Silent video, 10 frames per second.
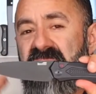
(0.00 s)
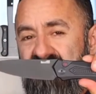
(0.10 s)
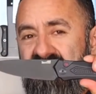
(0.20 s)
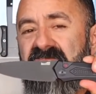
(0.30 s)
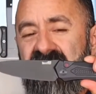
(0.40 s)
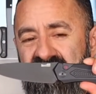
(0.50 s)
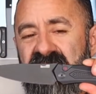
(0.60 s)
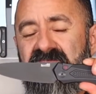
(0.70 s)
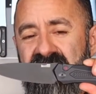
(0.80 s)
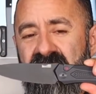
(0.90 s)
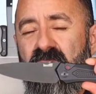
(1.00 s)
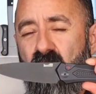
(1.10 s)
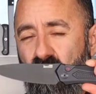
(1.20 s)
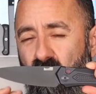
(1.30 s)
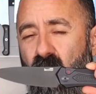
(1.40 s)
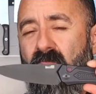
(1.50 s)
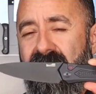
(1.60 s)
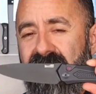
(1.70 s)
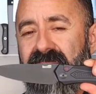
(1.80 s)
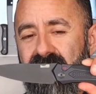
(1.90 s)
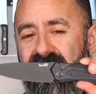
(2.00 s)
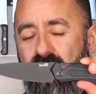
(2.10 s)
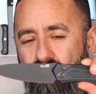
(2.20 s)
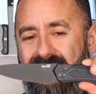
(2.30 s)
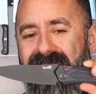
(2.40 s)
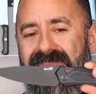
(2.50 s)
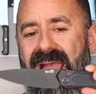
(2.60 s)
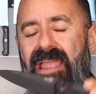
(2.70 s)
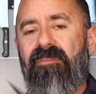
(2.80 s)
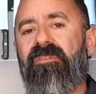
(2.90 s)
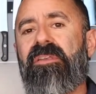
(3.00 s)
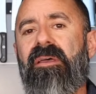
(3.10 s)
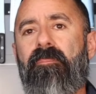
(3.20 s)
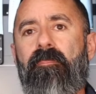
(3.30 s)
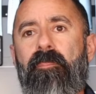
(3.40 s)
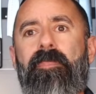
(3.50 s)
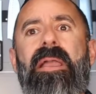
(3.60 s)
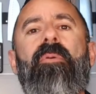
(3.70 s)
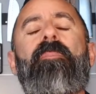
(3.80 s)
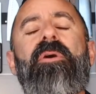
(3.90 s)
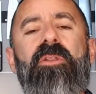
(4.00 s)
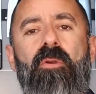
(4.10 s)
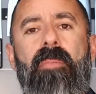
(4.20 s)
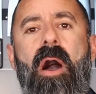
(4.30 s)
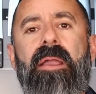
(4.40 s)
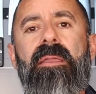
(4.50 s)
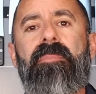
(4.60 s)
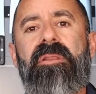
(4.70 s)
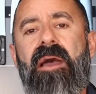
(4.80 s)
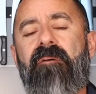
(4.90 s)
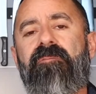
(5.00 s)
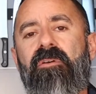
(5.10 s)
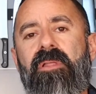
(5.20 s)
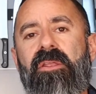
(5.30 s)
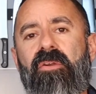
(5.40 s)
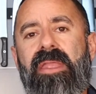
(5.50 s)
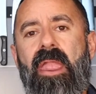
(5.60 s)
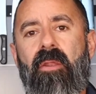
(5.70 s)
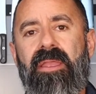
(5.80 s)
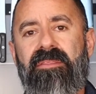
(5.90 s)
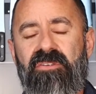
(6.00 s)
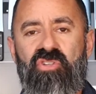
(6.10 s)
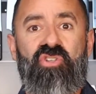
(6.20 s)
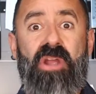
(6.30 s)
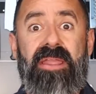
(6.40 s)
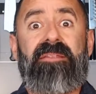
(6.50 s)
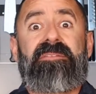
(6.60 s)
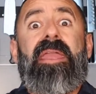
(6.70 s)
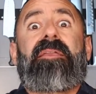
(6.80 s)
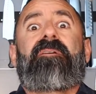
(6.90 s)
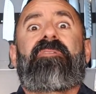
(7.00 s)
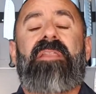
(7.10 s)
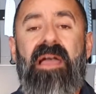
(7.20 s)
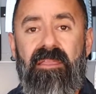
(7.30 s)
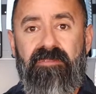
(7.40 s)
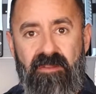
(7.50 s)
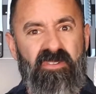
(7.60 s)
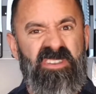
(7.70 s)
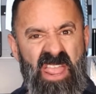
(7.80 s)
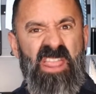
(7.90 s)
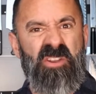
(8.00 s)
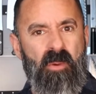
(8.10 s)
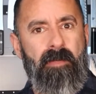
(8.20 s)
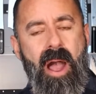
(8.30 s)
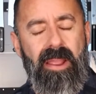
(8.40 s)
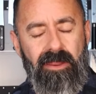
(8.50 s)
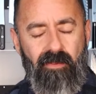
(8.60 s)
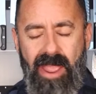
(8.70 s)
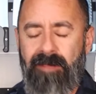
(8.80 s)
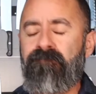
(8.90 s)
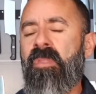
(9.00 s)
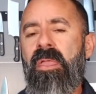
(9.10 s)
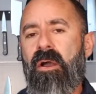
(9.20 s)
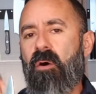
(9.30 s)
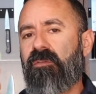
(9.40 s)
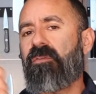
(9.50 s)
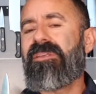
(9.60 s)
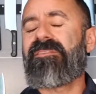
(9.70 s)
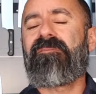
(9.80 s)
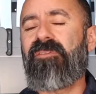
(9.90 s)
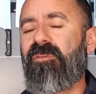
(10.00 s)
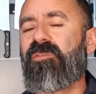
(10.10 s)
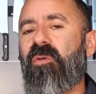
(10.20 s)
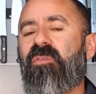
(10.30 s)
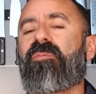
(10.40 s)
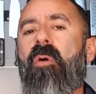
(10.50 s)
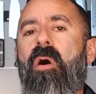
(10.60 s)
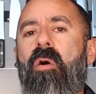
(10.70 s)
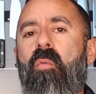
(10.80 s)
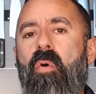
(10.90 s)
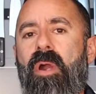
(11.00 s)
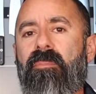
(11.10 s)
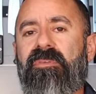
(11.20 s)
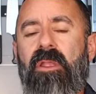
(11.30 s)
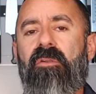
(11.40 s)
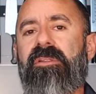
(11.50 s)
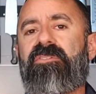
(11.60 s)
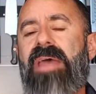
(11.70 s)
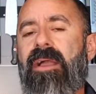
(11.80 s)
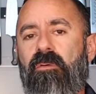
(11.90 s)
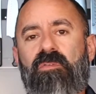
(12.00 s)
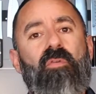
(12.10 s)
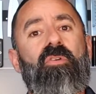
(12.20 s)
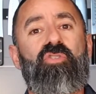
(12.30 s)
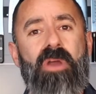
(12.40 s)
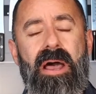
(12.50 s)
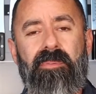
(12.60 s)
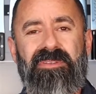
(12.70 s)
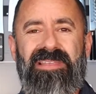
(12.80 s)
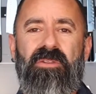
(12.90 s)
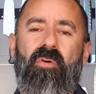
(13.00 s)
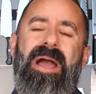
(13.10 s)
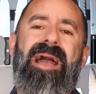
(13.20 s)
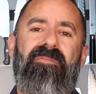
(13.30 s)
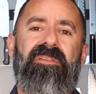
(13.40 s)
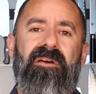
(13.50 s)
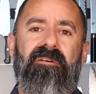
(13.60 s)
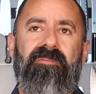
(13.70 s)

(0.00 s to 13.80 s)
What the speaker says: this is a great knife to be able to put in your pocket but not feel like you're carrying this giant tank of a knife every day in your pocket, right? Also, it doesn't feel so small where I'm scared to tackle certain jobs because I don't have enough